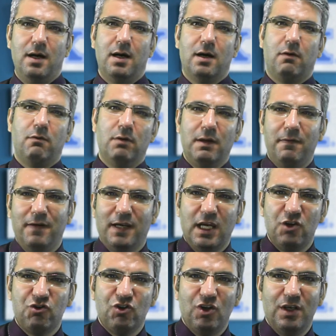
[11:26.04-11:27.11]

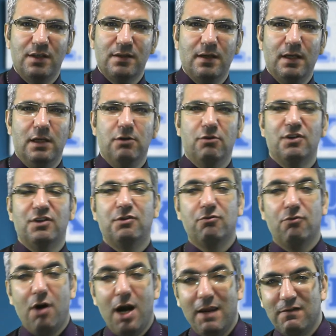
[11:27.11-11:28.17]
qualifications, your
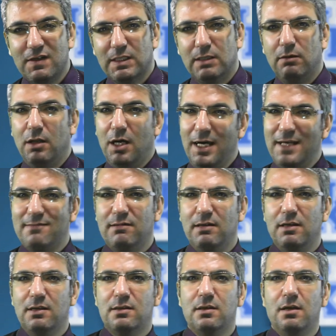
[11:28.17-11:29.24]
driver's
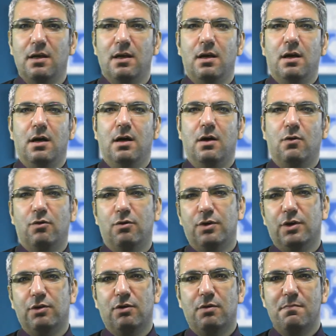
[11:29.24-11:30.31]
license,
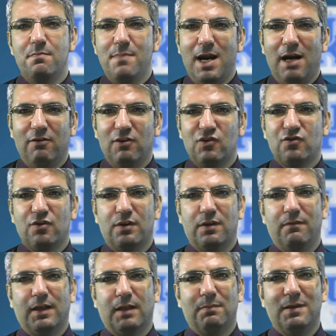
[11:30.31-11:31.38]
or your marriage
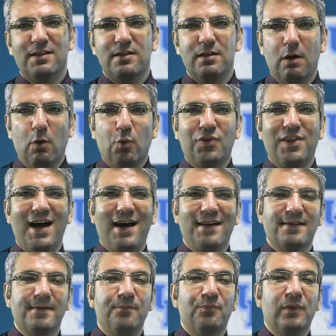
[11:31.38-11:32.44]
certificate. Please note
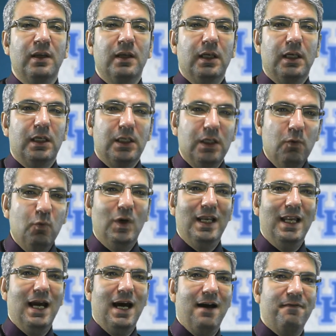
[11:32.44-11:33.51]
that you
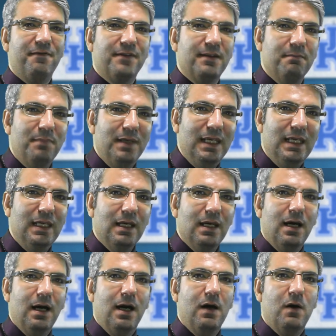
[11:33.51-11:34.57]
will have to be
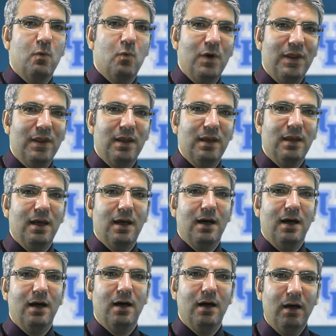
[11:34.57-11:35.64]
within a
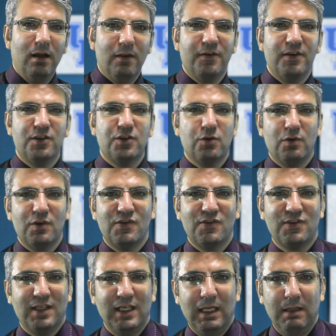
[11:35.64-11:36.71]
health insurance
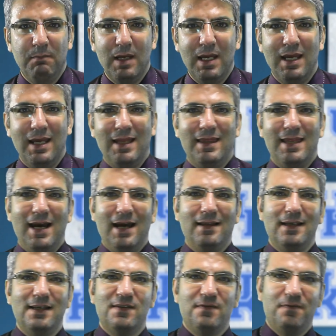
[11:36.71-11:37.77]
scheme that
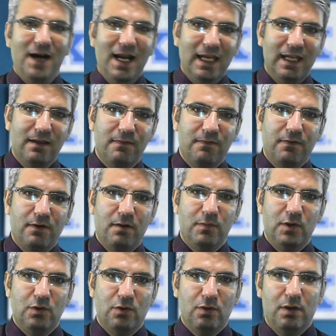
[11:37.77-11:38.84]
is valid from
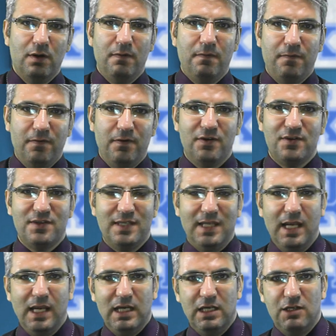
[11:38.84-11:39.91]
your first
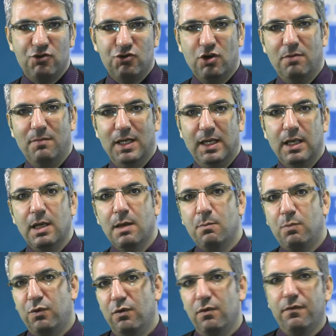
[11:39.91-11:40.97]
day in Germany.
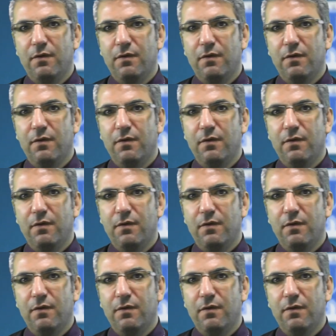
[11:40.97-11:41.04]
Proof